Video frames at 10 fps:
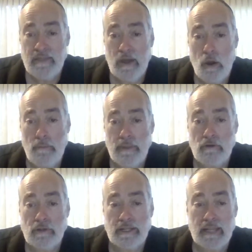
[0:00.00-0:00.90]
They are
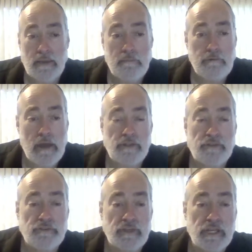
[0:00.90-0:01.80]
merely like
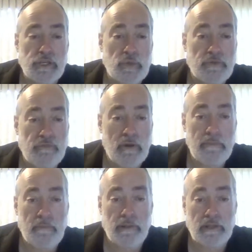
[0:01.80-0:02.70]
branches issuing
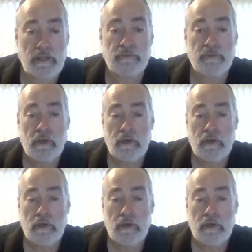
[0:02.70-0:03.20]
from the beliefs